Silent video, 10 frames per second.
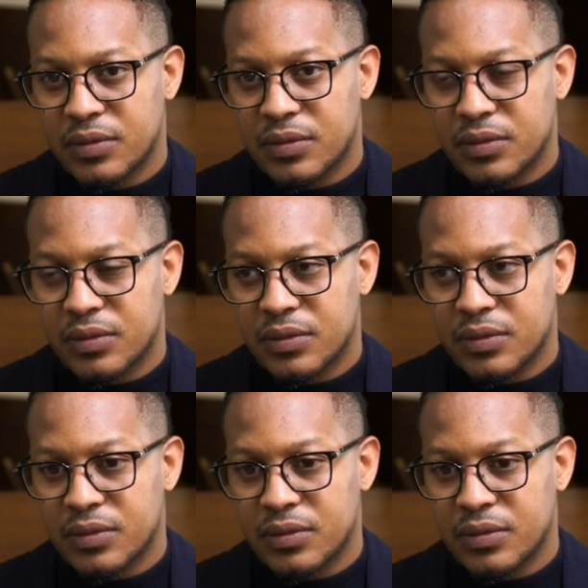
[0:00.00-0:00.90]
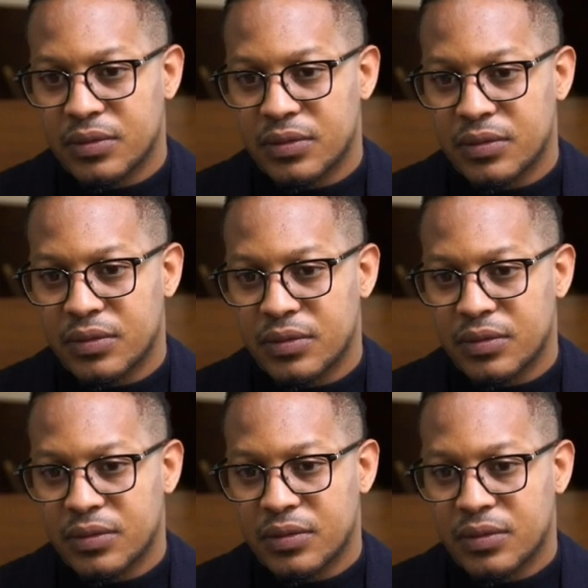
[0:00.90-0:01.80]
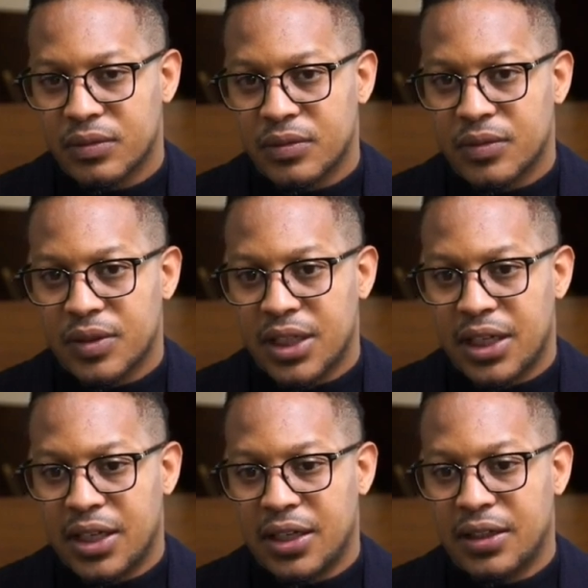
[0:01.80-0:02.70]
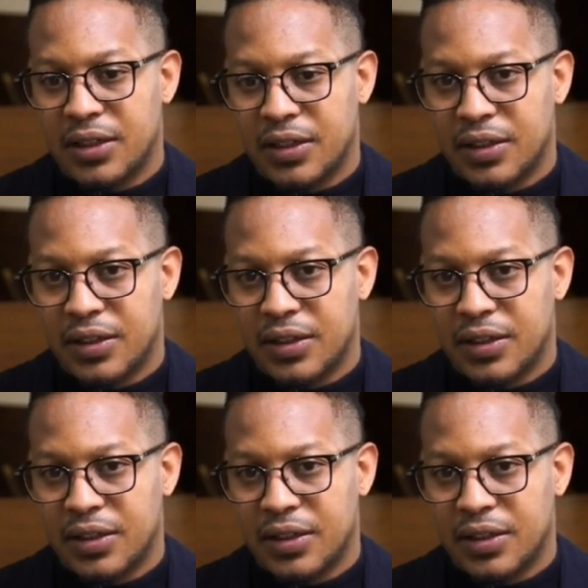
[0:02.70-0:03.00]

the evidence of things not seen. Uh huh.